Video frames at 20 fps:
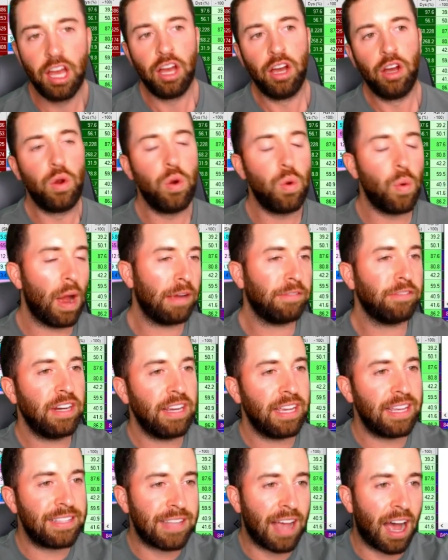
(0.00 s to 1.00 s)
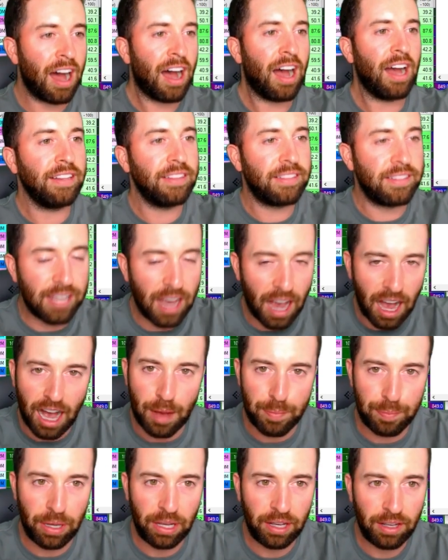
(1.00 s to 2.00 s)
Whoever is on
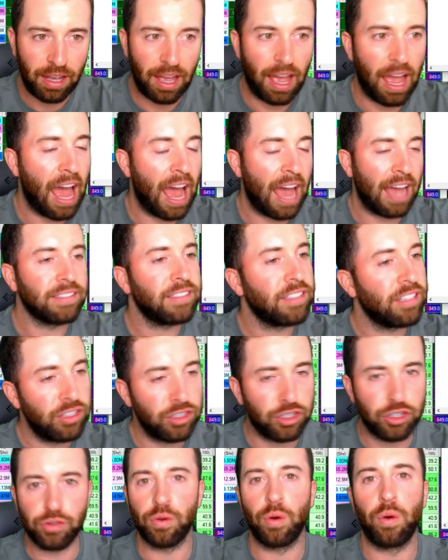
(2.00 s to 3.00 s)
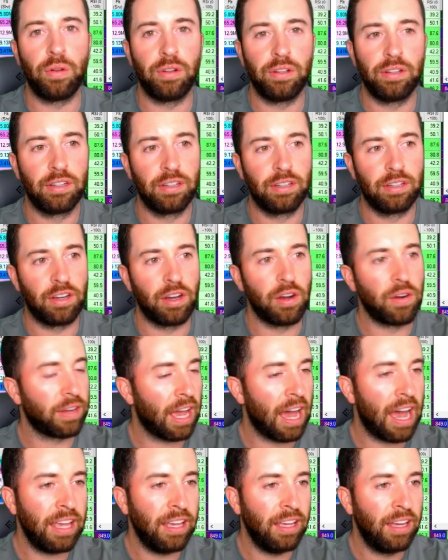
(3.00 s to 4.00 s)
top has control,
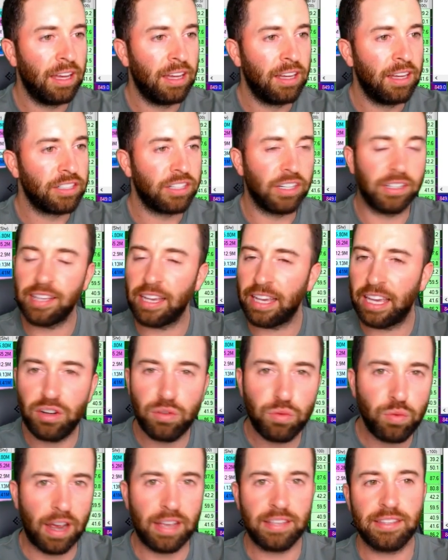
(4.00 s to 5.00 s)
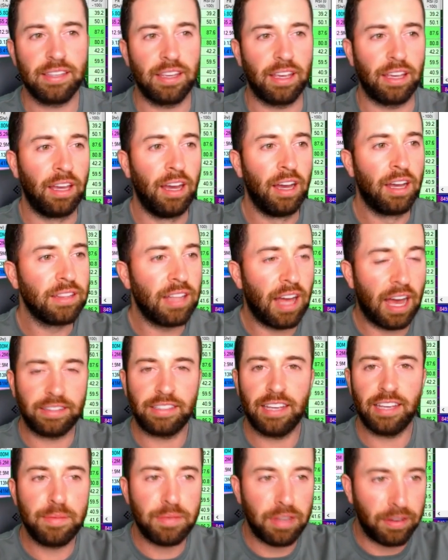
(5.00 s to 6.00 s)
okay? Just like in wrestling, a lot of
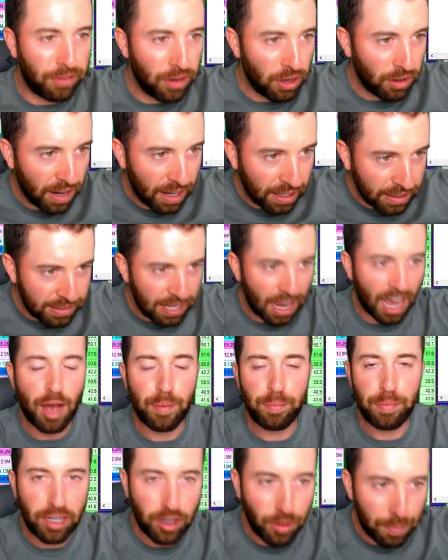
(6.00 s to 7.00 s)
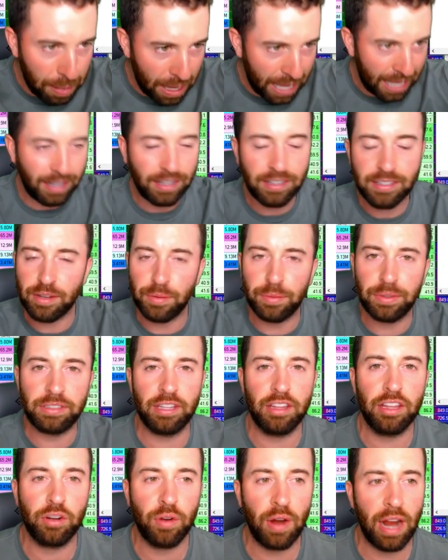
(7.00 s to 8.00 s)
times if you're on top and you're pinning someone to
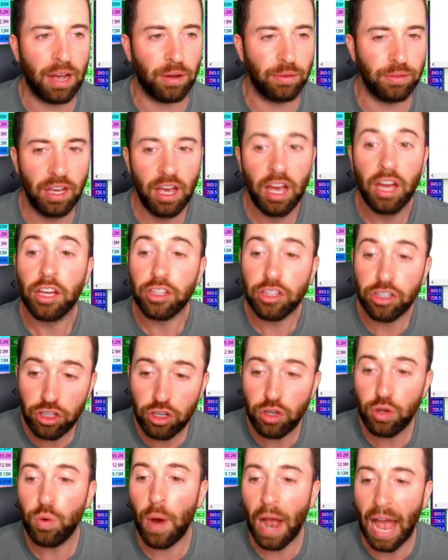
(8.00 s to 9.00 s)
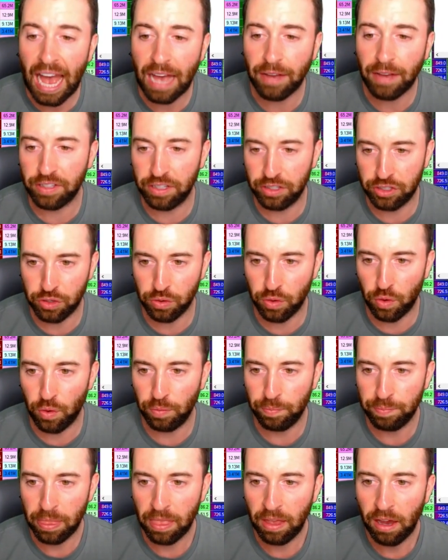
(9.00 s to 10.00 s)
the ground, you have control.